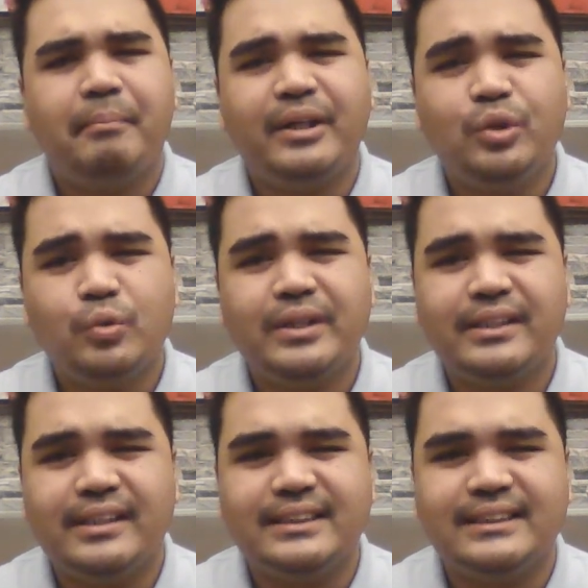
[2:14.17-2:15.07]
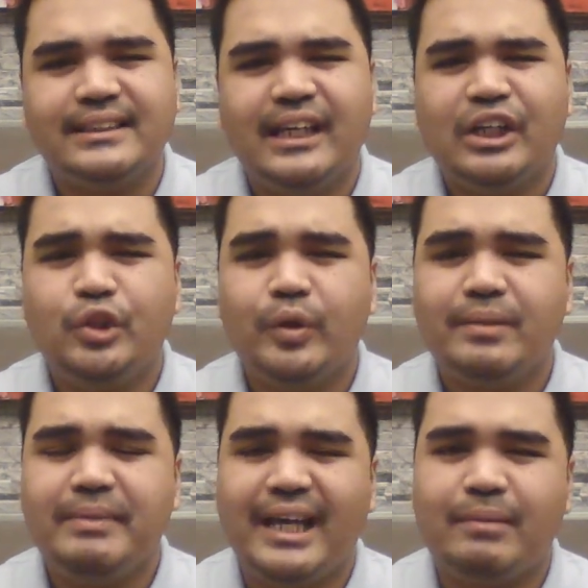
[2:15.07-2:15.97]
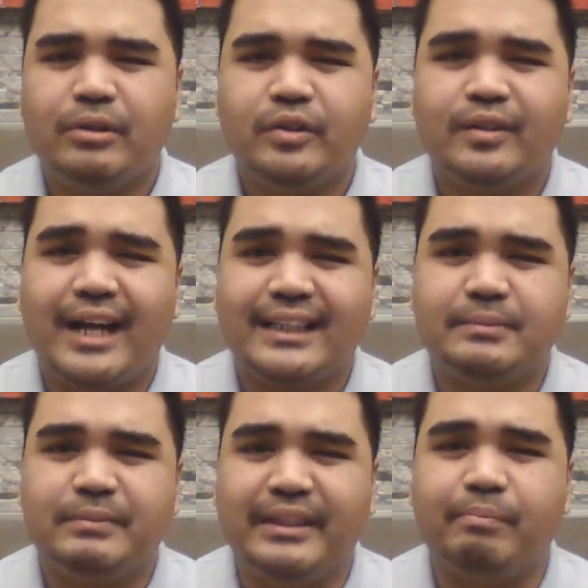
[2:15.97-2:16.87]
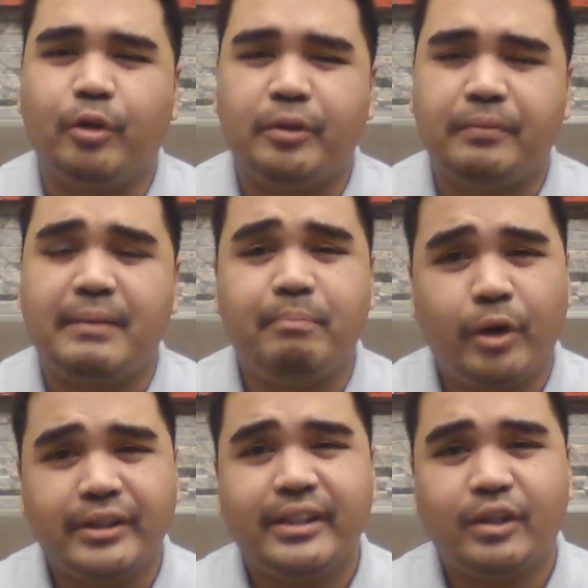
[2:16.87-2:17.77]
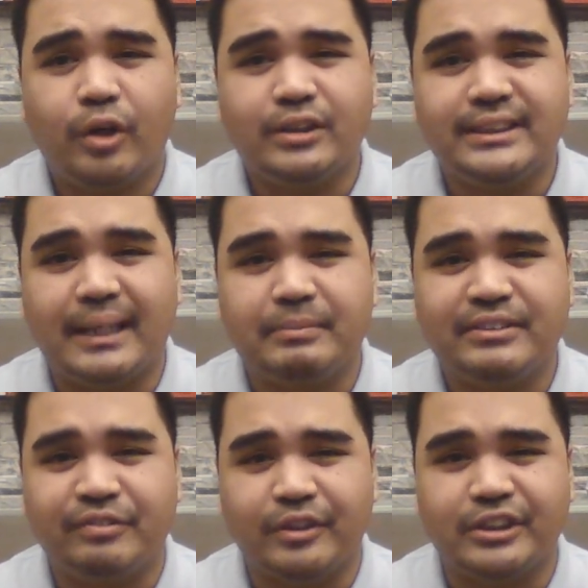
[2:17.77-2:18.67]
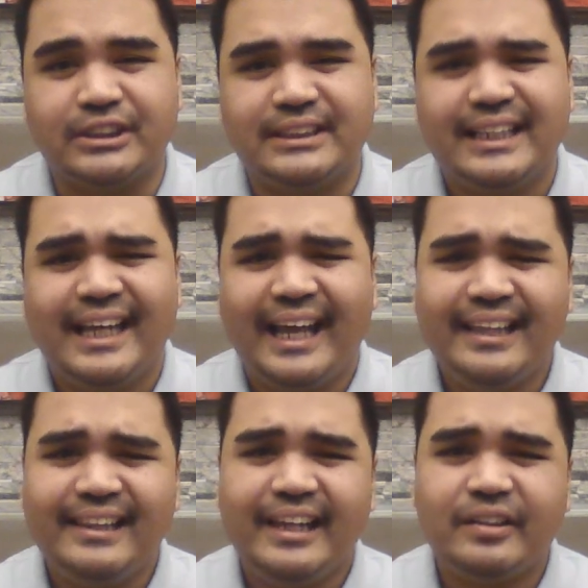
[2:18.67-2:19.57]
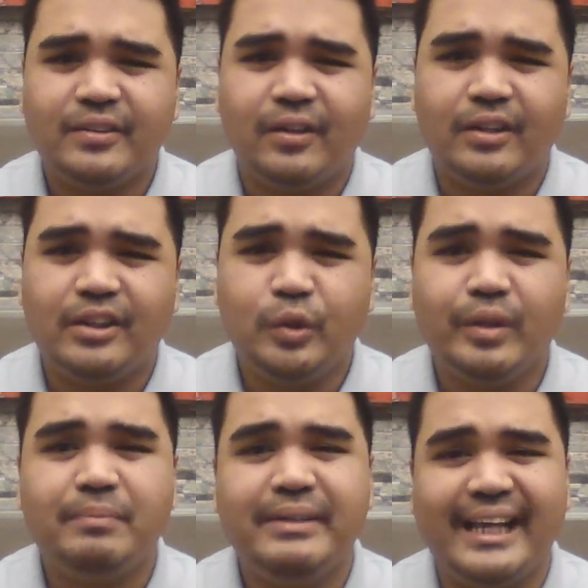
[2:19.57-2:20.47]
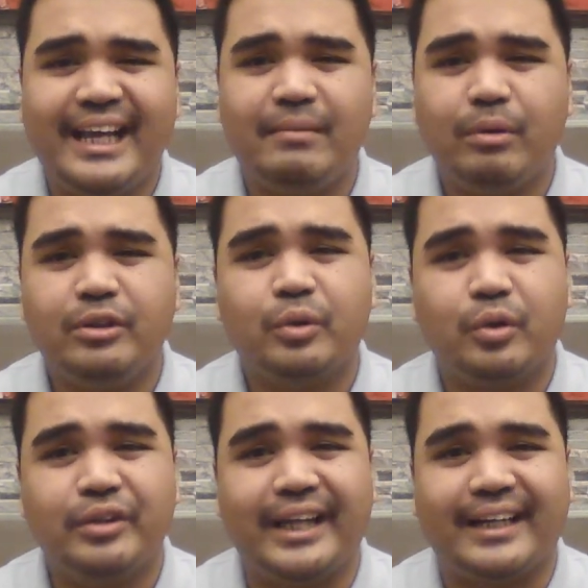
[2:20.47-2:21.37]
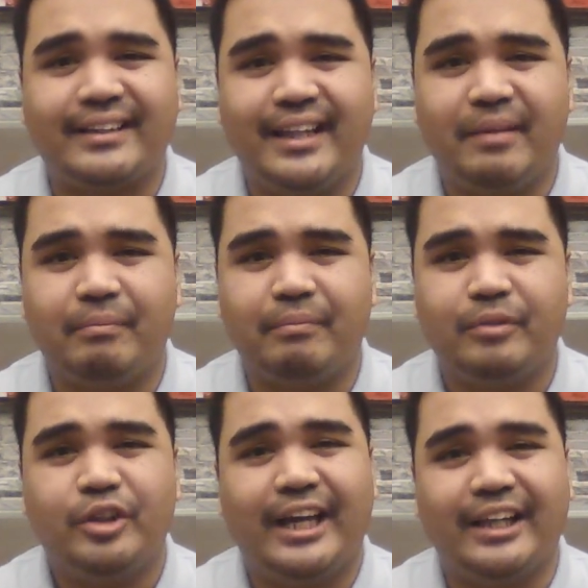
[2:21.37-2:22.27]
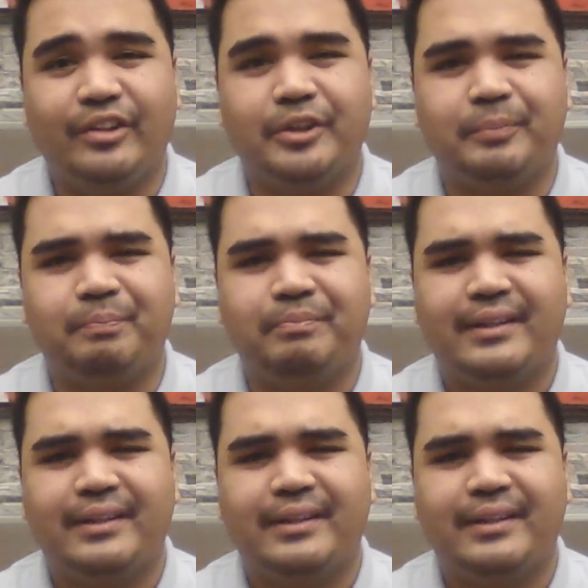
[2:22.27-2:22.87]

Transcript: By doing this, you will be able to grasp the important concepts first and later on, you will be able to connect them together.